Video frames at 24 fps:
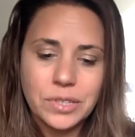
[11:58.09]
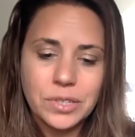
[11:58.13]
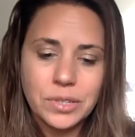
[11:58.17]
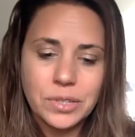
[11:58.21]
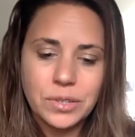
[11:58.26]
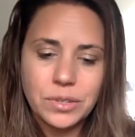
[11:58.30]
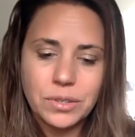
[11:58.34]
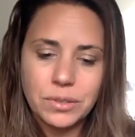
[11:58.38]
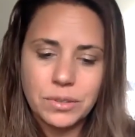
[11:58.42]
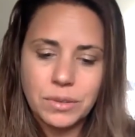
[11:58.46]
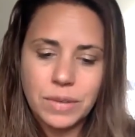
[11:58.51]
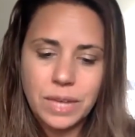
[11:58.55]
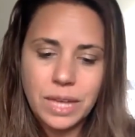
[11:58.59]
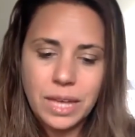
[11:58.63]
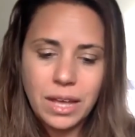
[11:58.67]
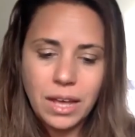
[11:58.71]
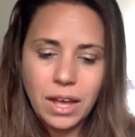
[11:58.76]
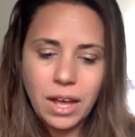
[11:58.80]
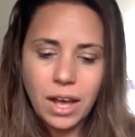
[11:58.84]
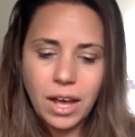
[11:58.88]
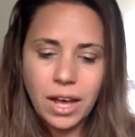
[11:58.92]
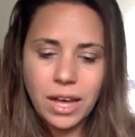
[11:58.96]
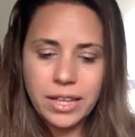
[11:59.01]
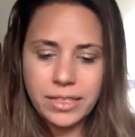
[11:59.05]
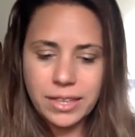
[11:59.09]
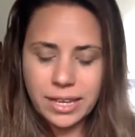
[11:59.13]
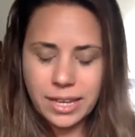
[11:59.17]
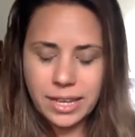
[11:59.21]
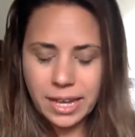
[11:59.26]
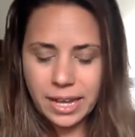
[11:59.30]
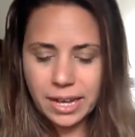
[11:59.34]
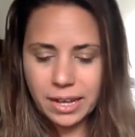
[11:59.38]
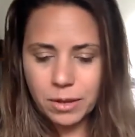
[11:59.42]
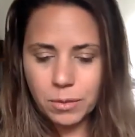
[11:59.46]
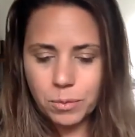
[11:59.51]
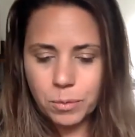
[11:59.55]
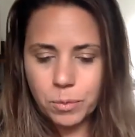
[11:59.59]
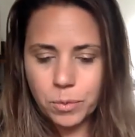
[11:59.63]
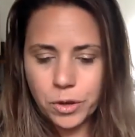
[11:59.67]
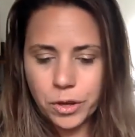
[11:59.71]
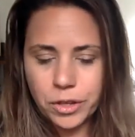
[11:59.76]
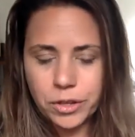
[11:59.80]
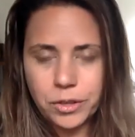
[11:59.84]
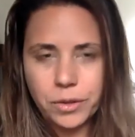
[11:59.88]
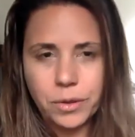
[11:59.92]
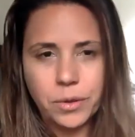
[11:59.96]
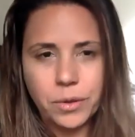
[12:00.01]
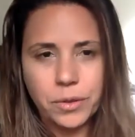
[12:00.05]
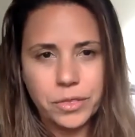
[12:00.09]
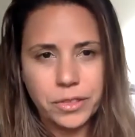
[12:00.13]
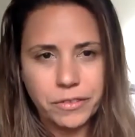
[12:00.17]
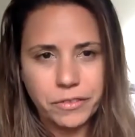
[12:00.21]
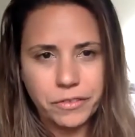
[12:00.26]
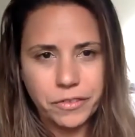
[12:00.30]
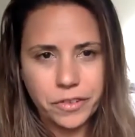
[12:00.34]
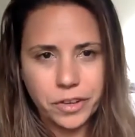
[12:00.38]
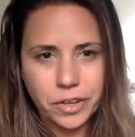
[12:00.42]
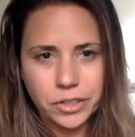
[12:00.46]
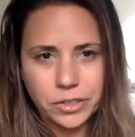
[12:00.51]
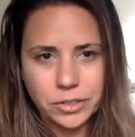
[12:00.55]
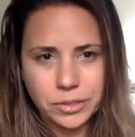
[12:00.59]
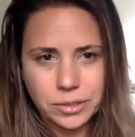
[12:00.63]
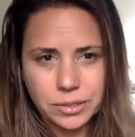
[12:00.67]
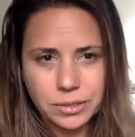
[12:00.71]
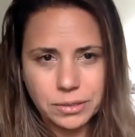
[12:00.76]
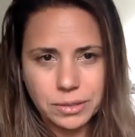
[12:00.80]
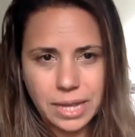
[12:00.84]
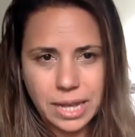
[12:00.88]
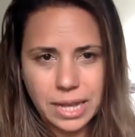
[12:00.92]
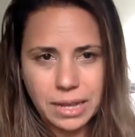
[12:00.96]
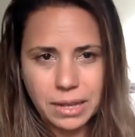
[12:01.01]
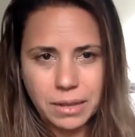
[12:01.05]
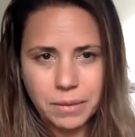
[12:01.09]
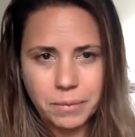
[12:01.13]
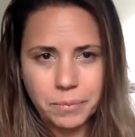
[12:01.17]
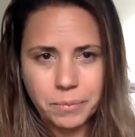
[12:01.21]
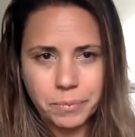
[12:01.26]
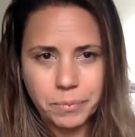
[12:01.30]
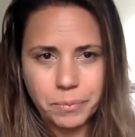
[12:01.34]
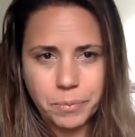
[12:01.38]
to either help work on the first um,